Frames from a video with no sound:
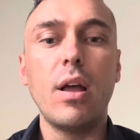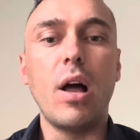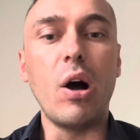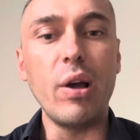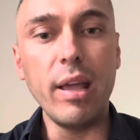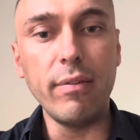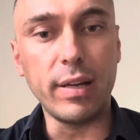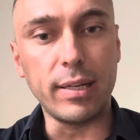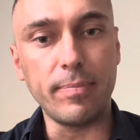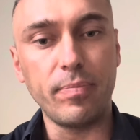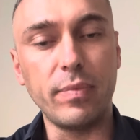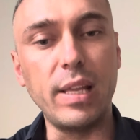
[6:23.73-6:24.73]

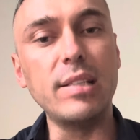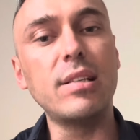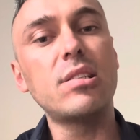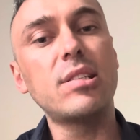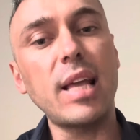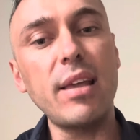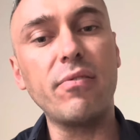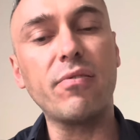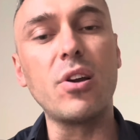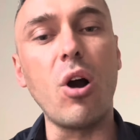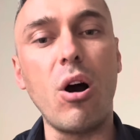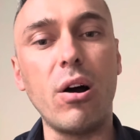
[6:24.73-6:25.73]
However, there's a
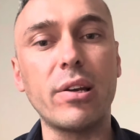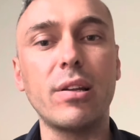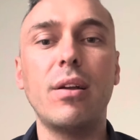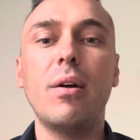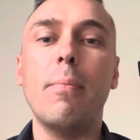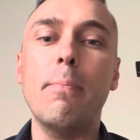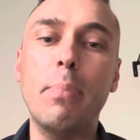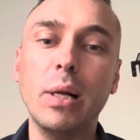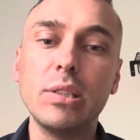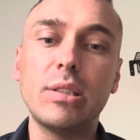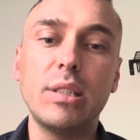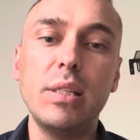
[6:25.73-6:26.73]
safeguard
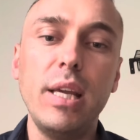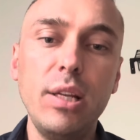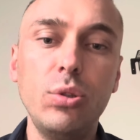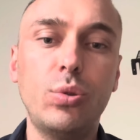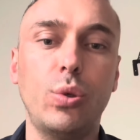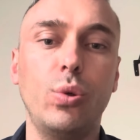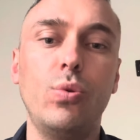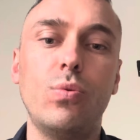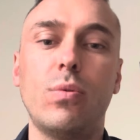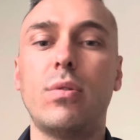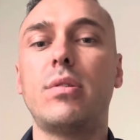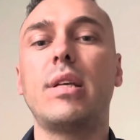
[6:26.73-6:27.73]
built into
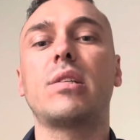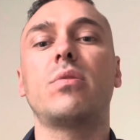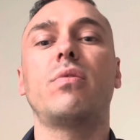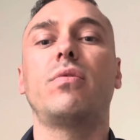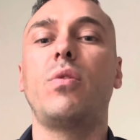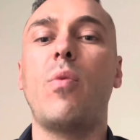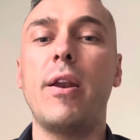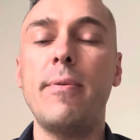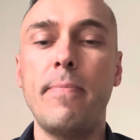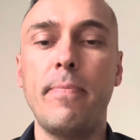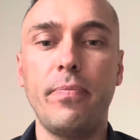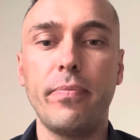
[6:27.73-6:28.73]
Section 51,
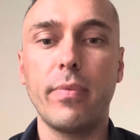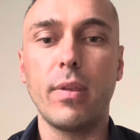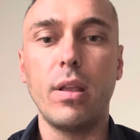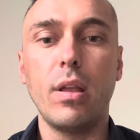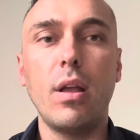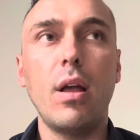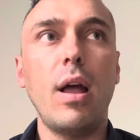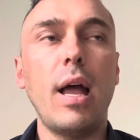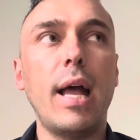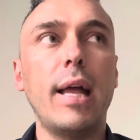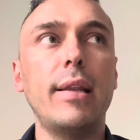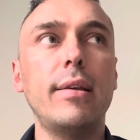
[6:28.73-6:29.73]

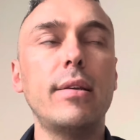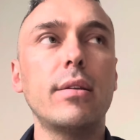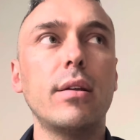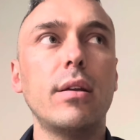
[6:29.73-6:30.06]
and